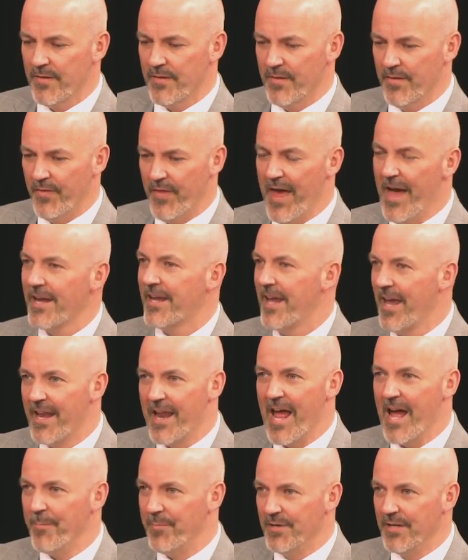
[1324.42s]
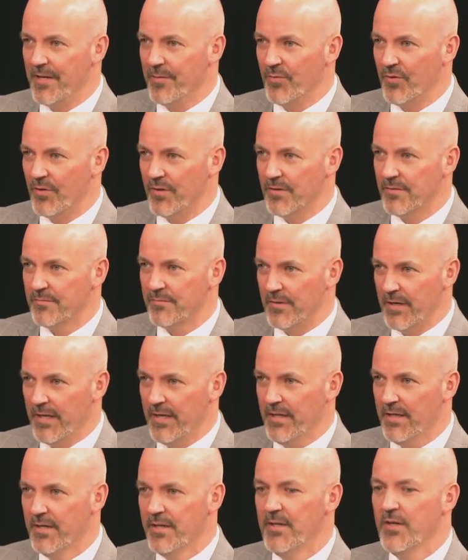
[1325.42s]
that can't happen anymore,
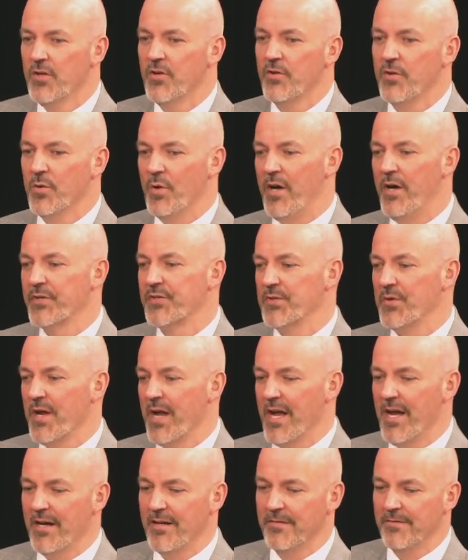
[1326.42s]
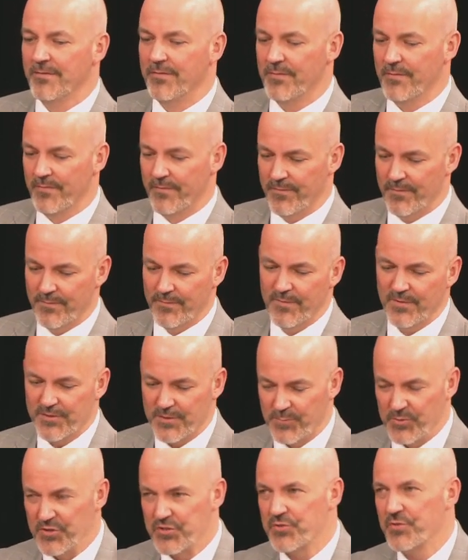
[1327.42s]
right? You also have
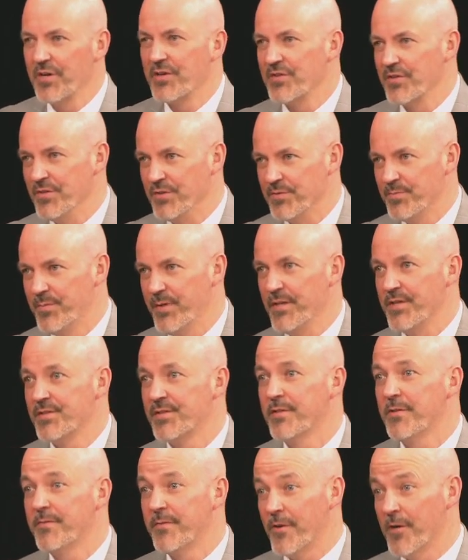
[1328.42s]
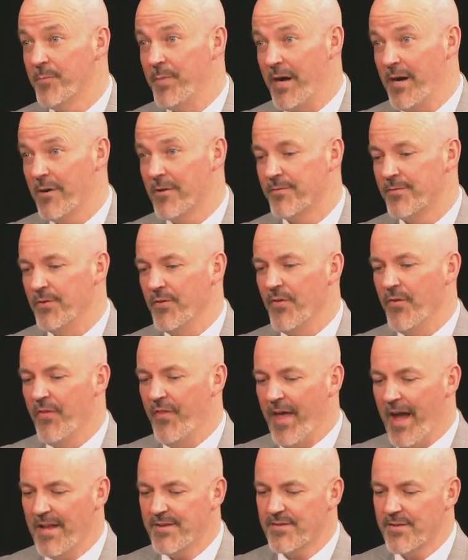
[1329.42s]
some restrictions, but it's still very powerful.
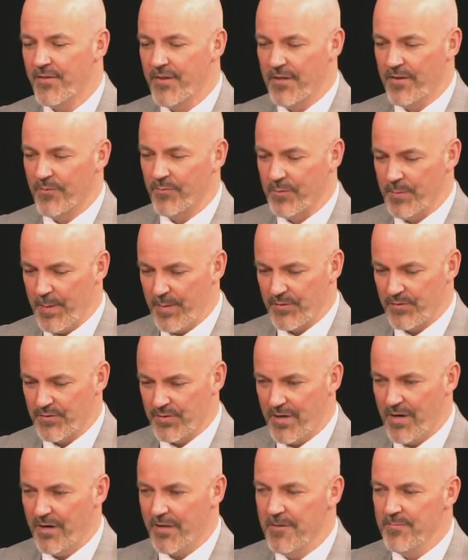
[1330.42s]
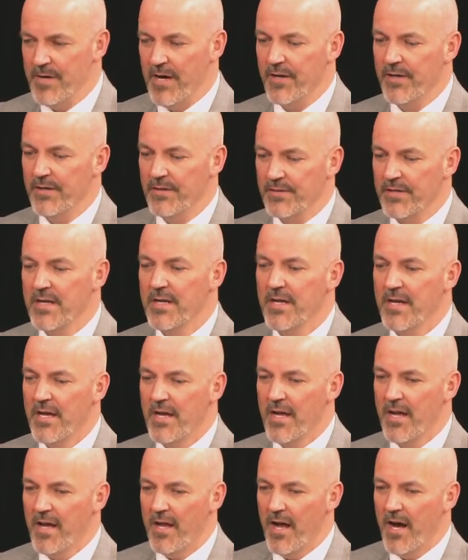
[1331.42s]
That's the thing that we're talking about is
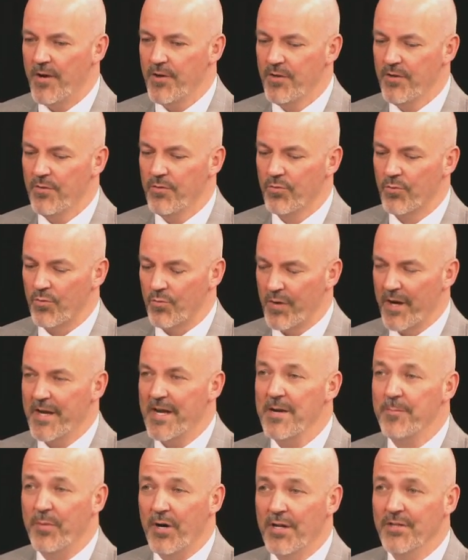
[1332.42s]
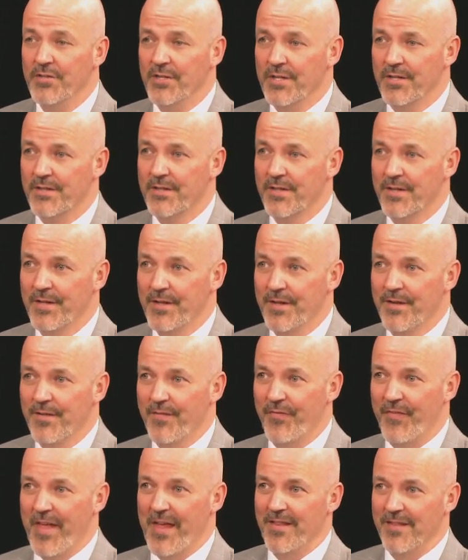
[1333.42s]
how do you write a budget
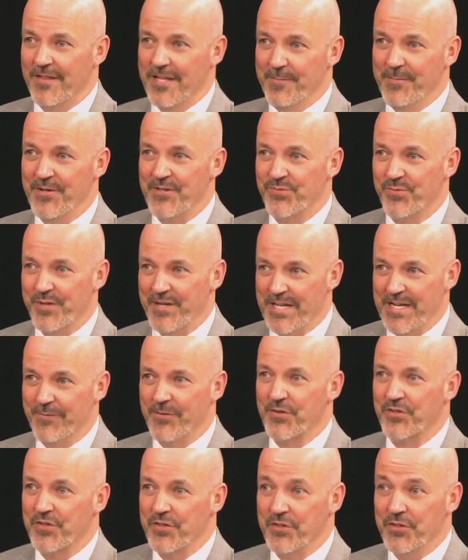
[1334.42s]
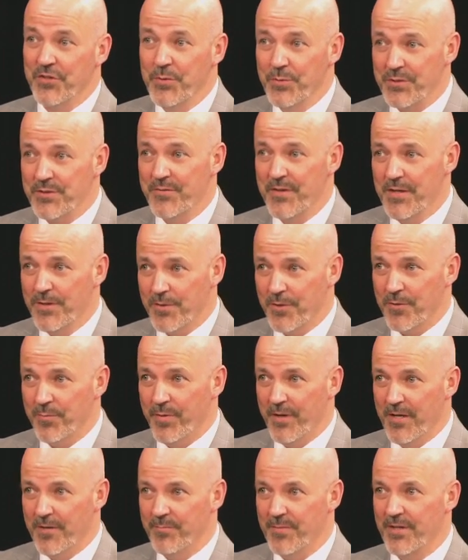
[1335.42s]
that limits what Evers can do with his veto
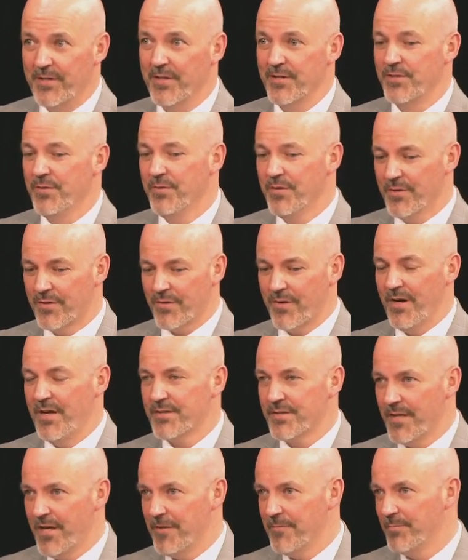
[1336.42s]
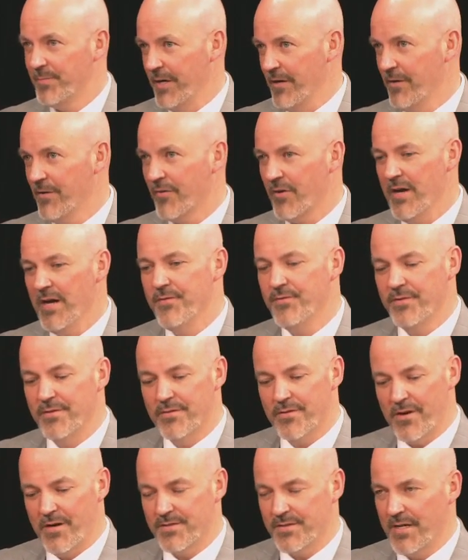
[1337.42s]
pen because you can cross out paragraphs, you can
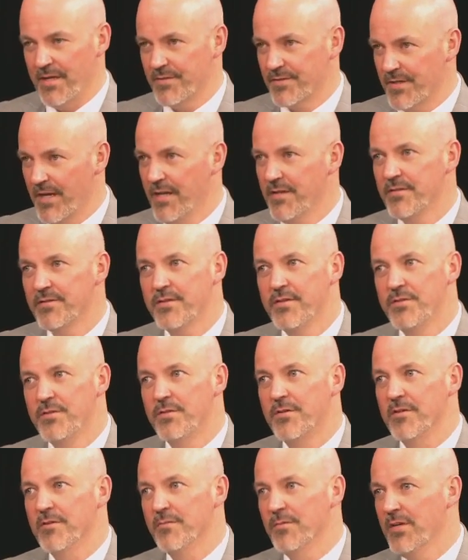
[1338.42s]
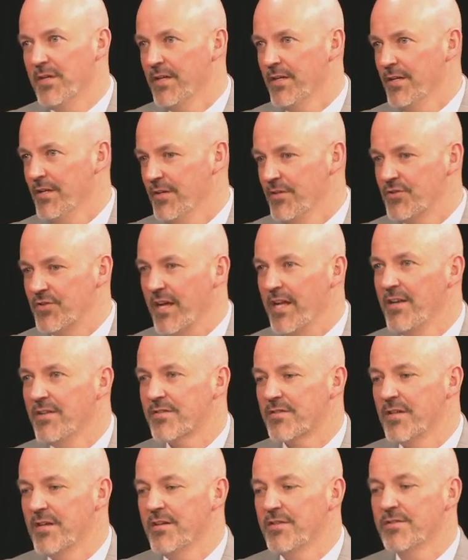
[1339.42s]
cross out sentences, you can change
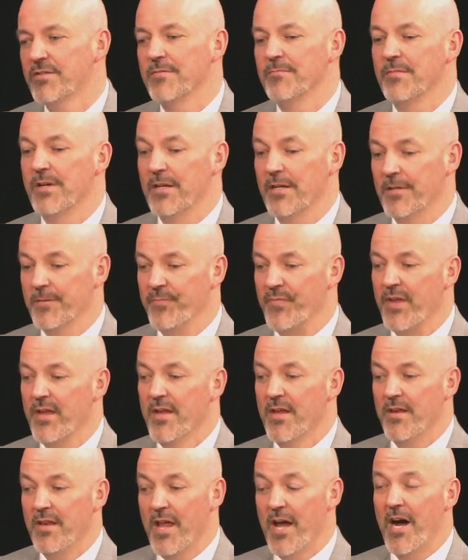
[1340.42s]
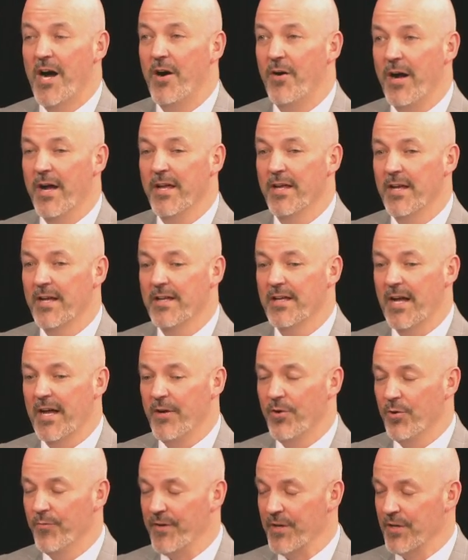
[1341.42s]
things. Um, now, I
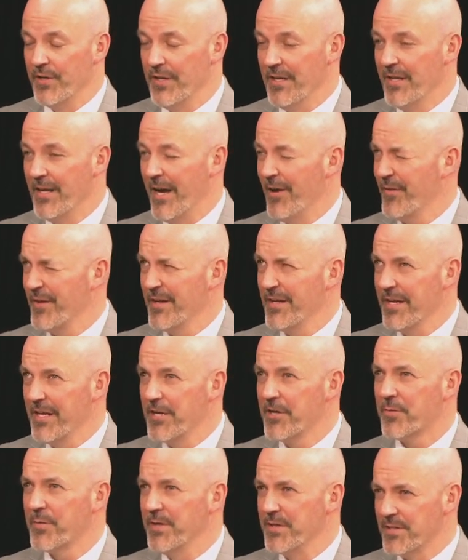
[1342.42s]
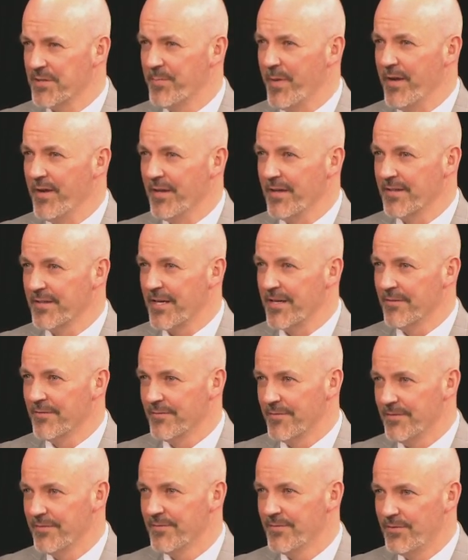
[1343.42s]
don't think an I don't think you can increase spending. You got to
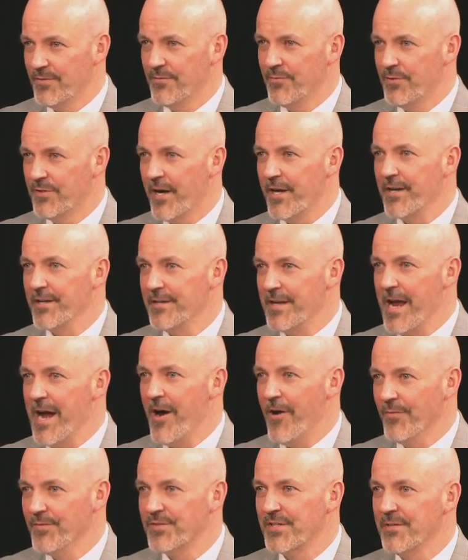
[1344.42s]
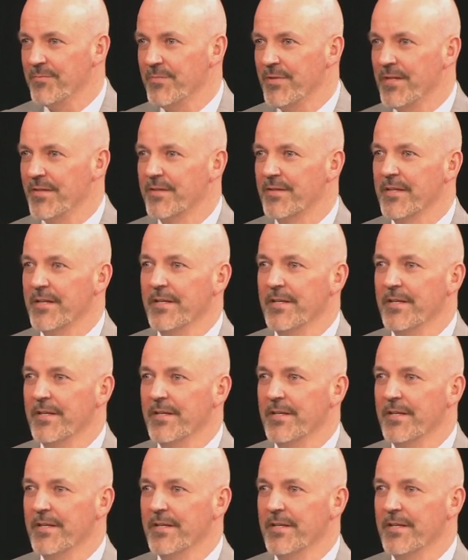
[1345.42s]
cut it down. You got to write like it